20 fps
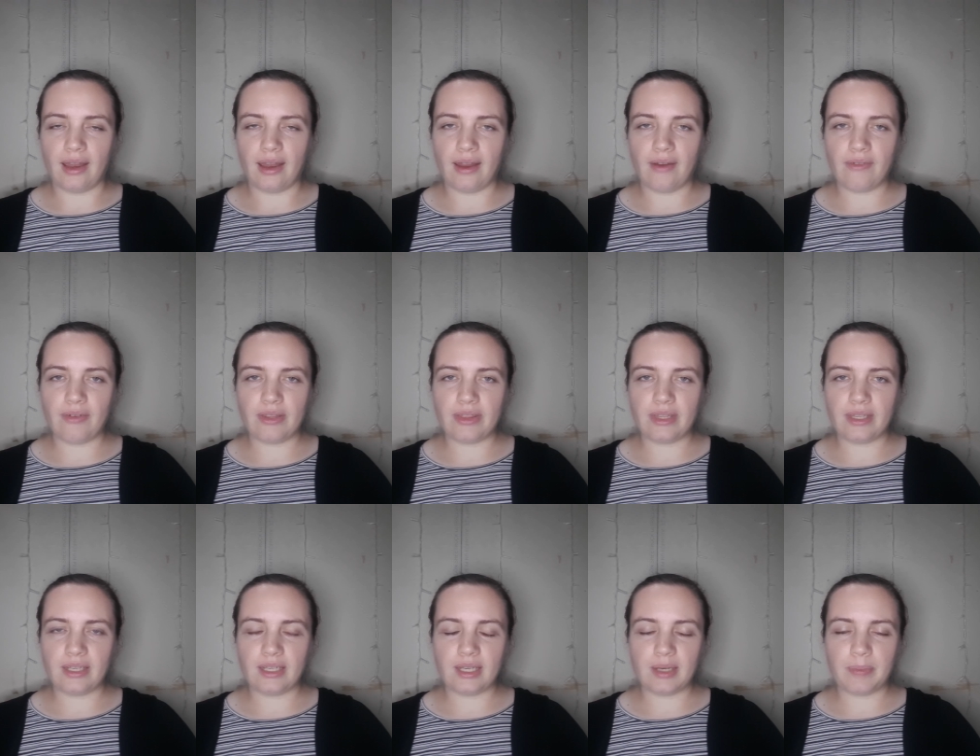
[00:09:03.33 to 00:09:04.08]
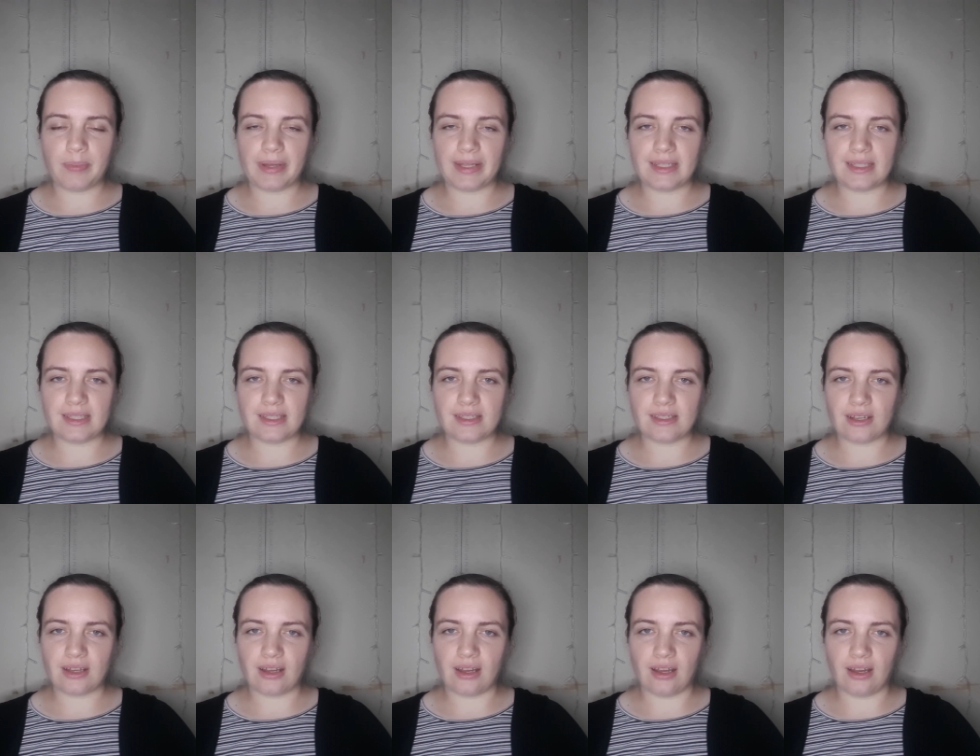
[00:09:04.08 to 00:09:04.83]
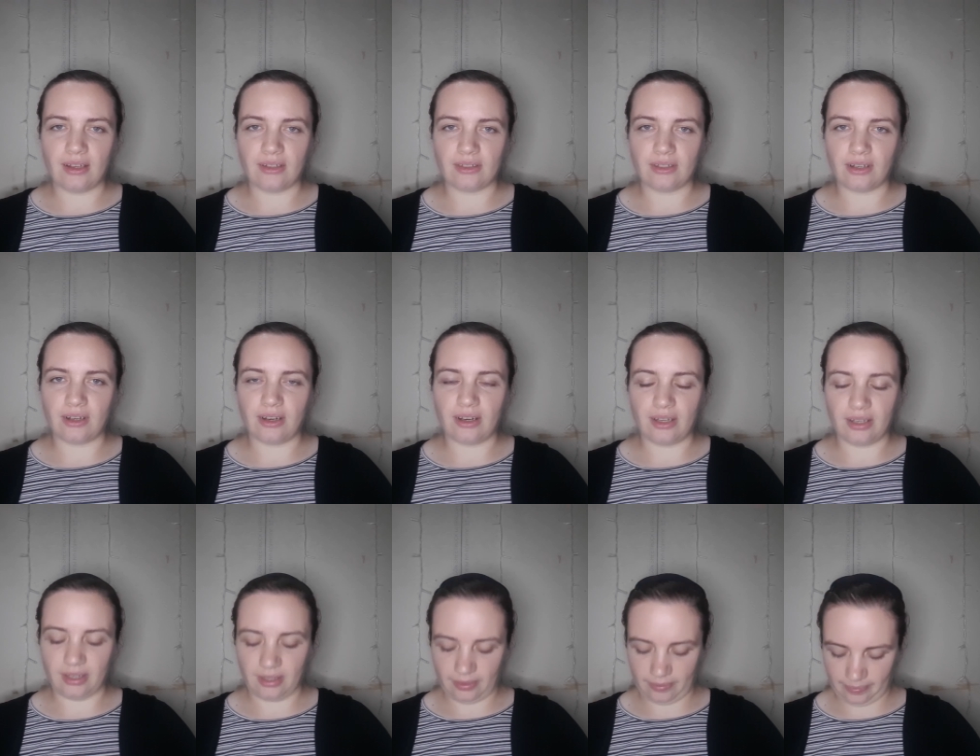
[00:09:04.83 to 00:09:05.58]
Everything depends on
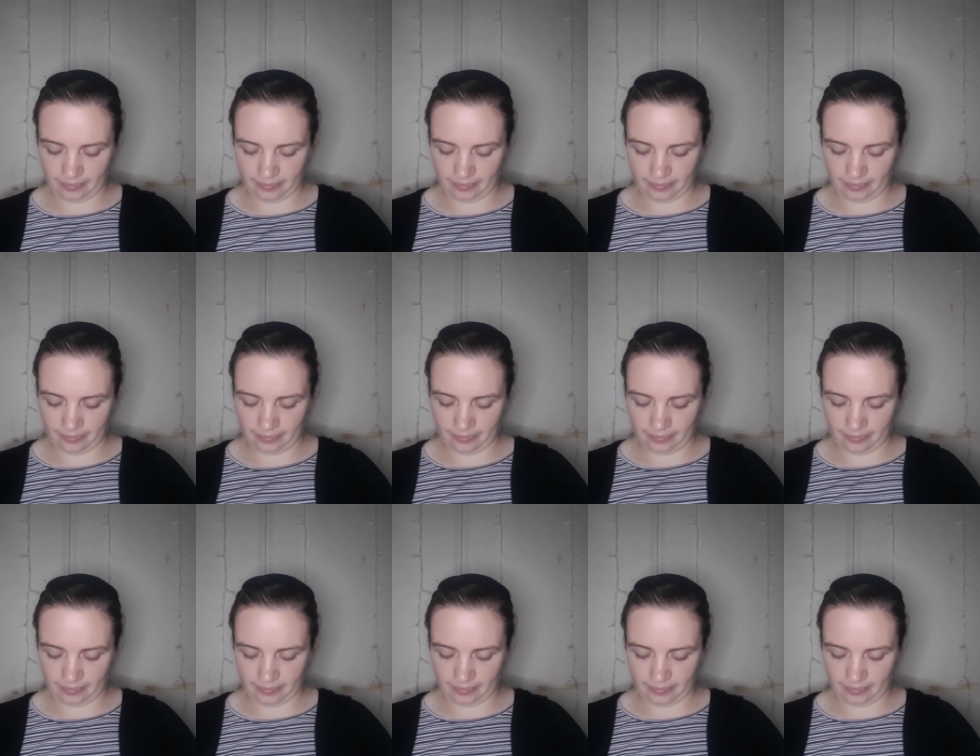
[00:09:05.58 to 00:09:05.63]
God.